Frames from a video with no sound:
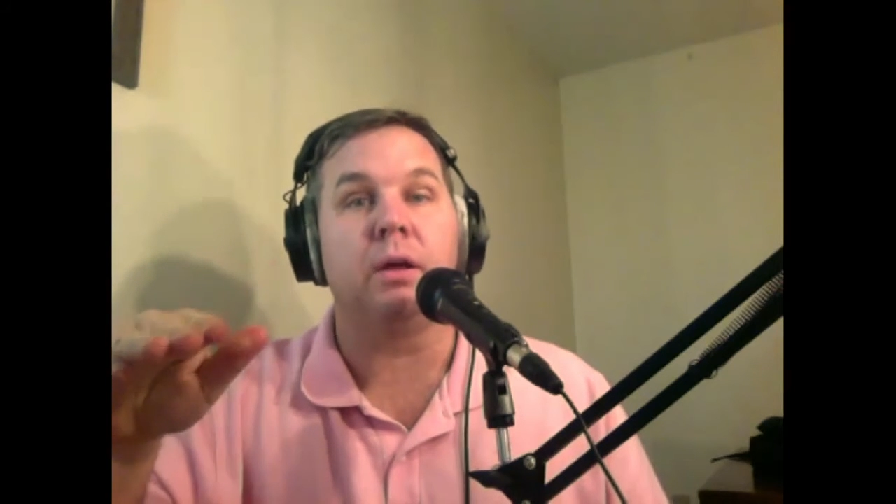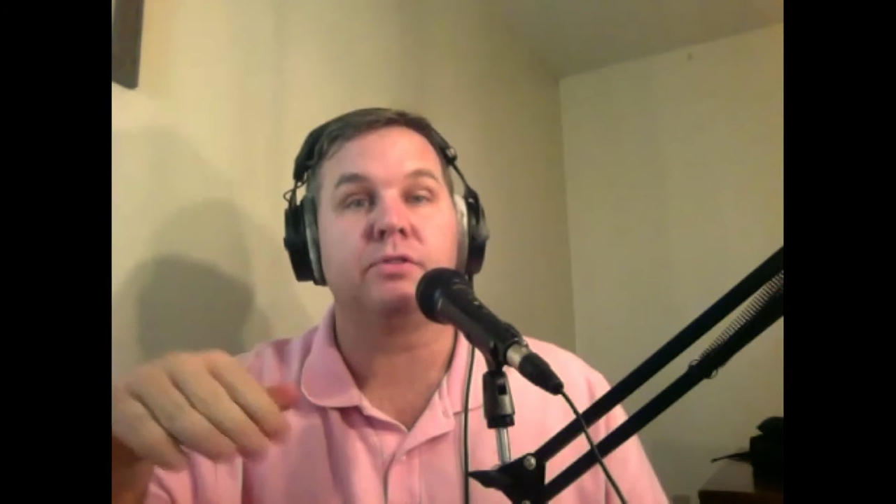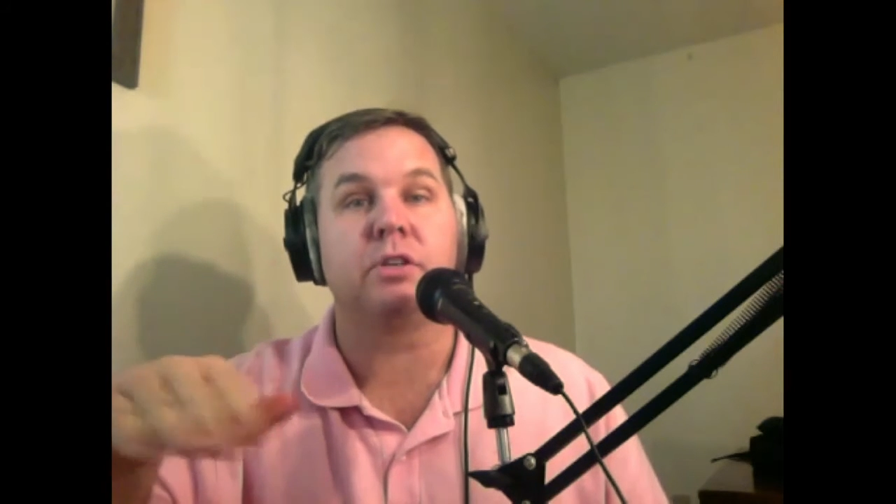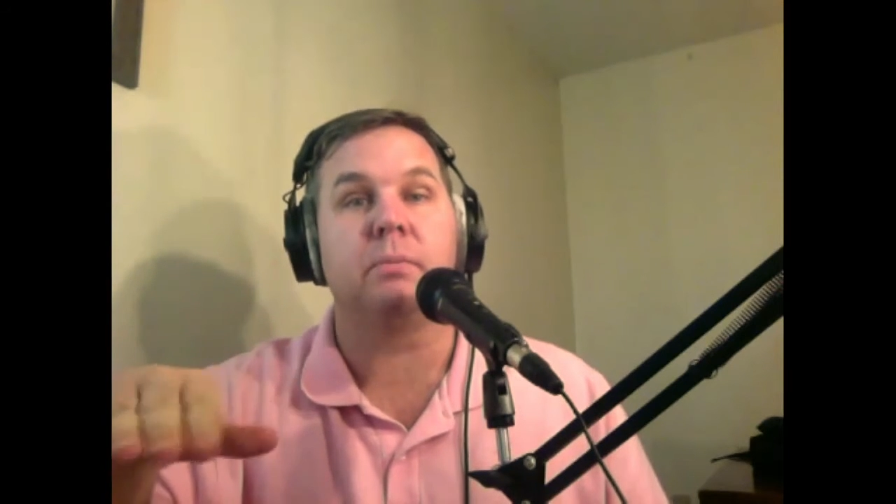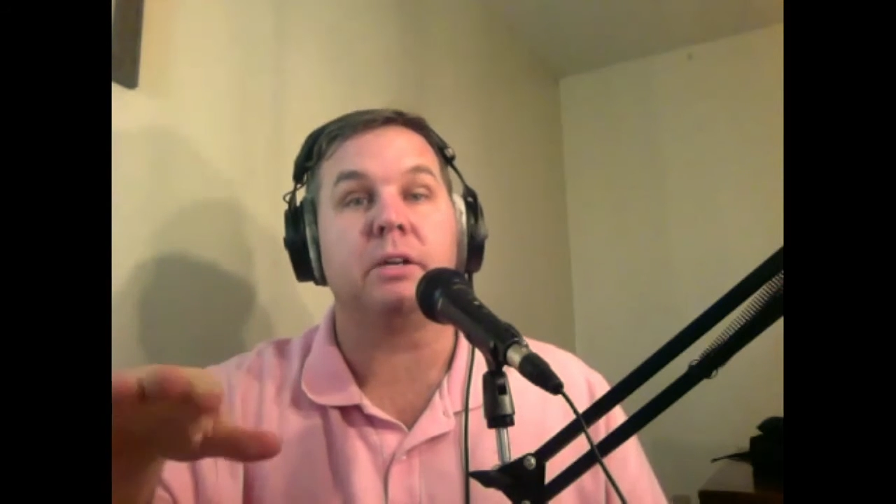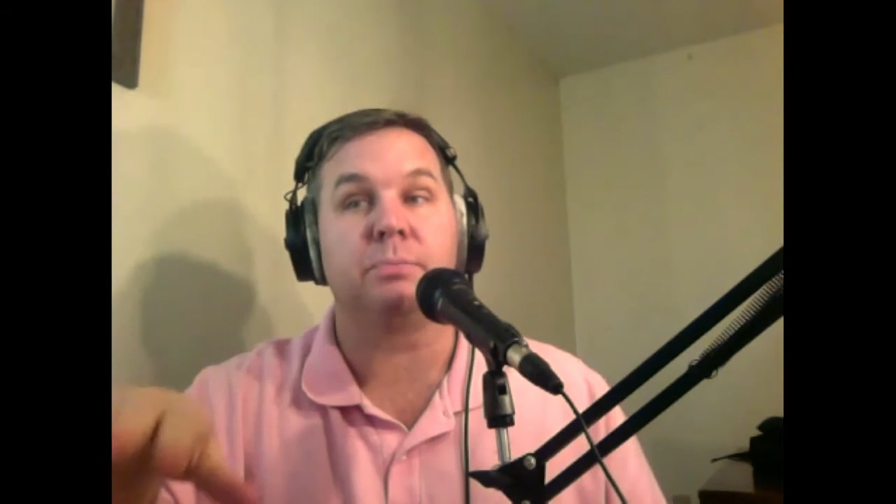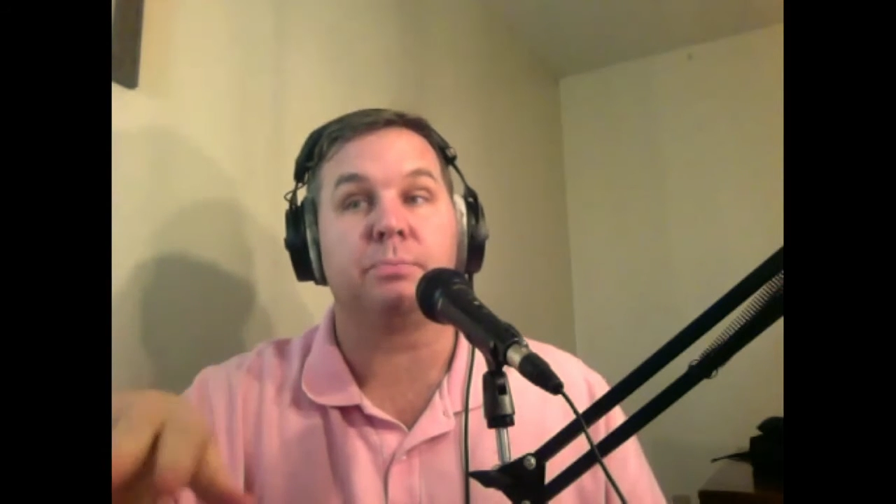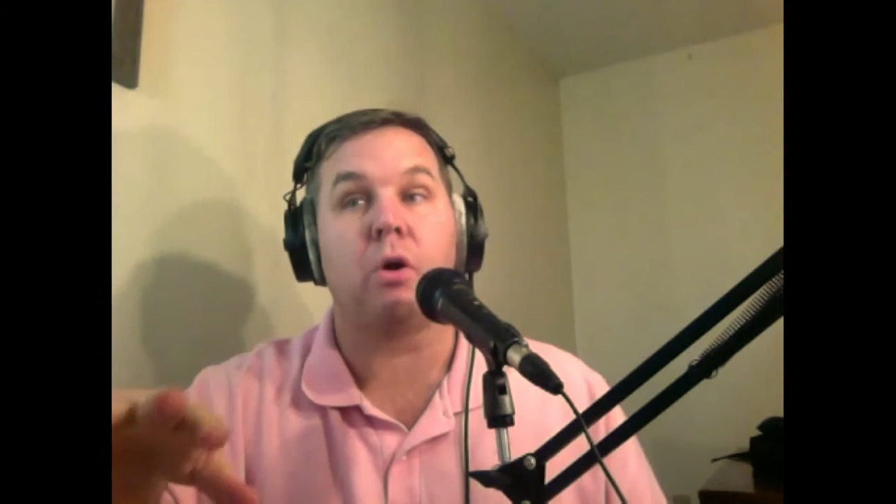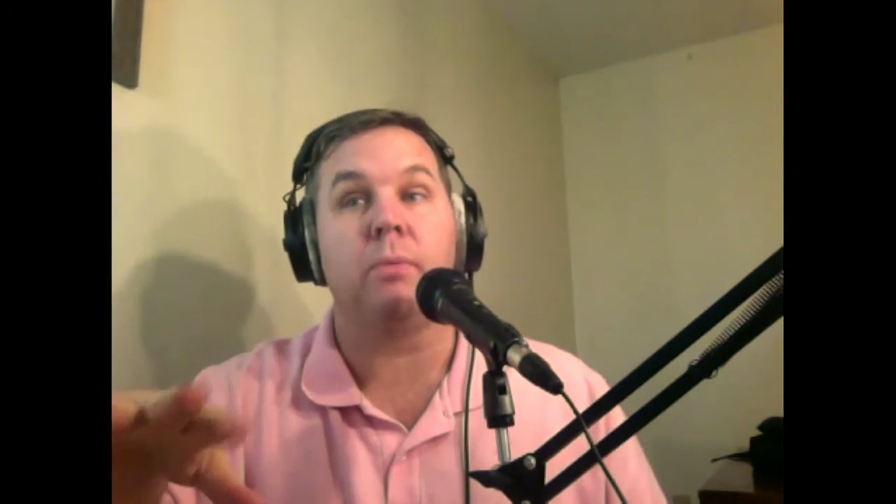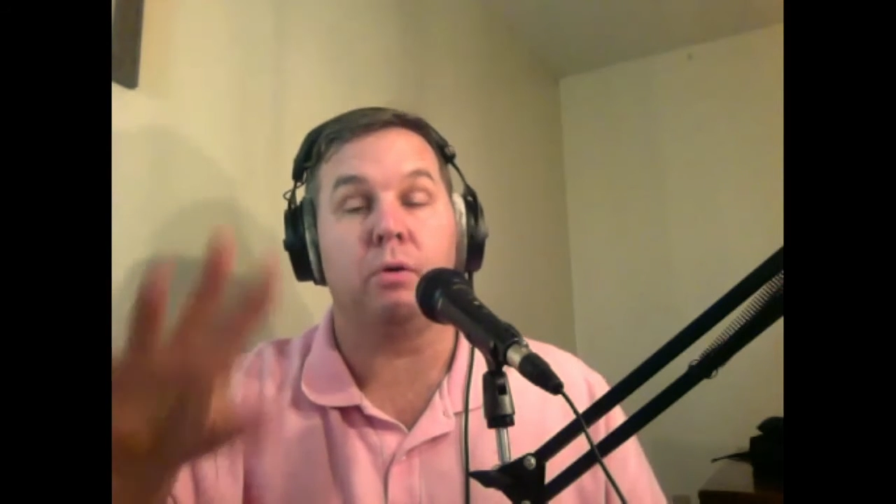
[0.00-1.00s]
of somebody's
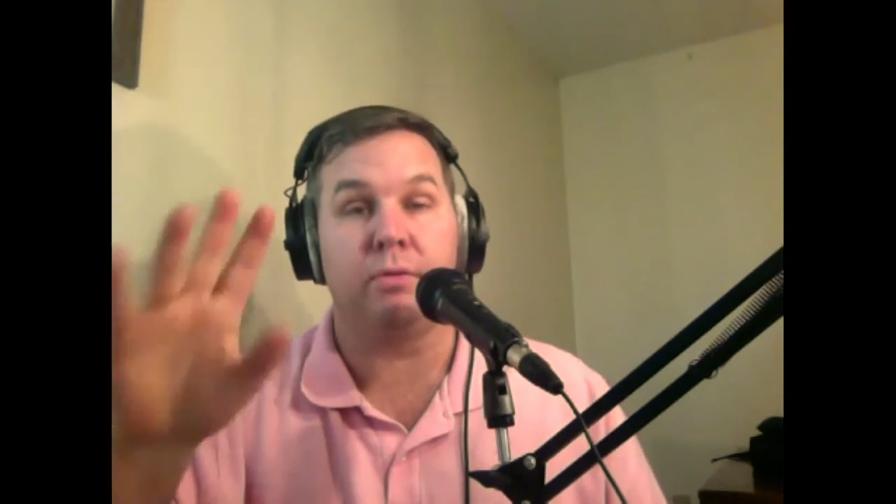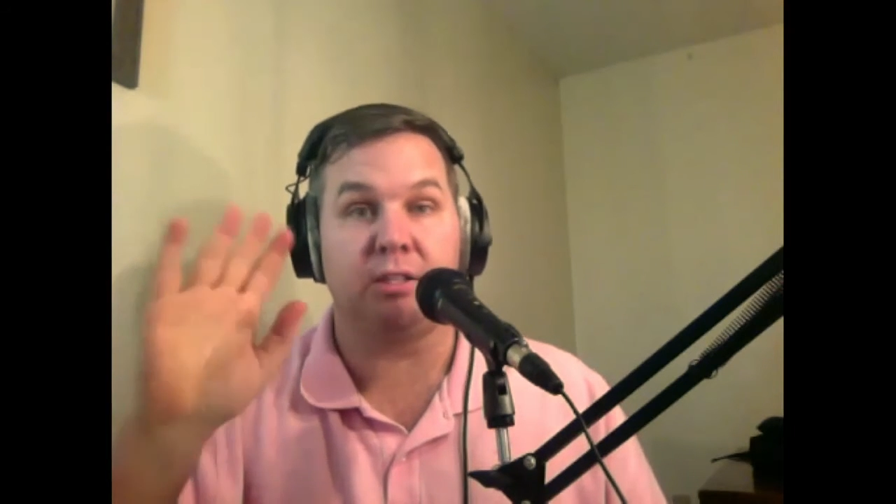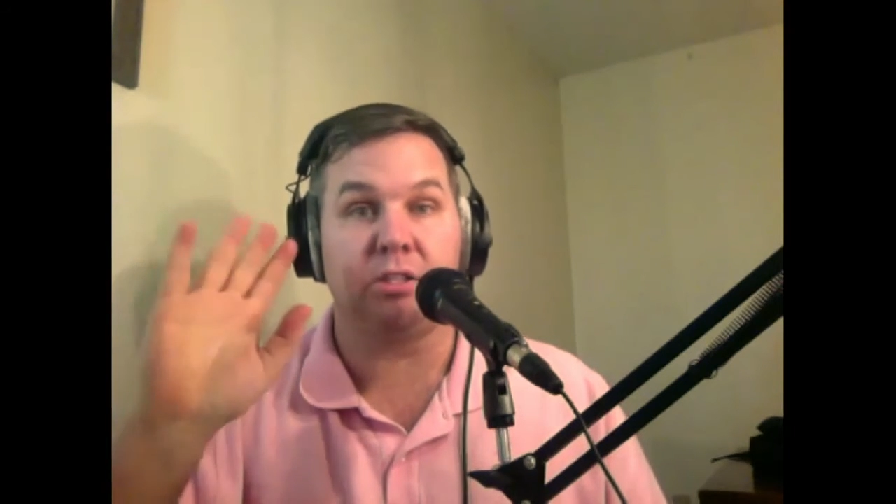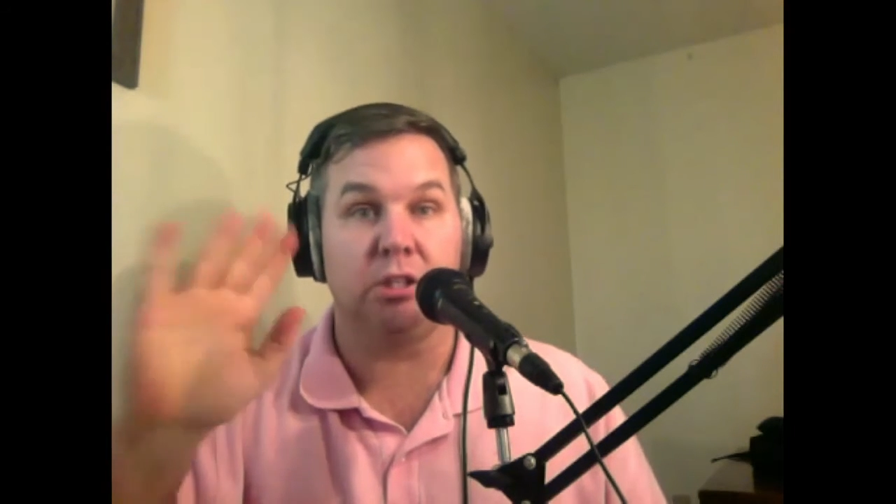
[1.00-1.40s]
promo that's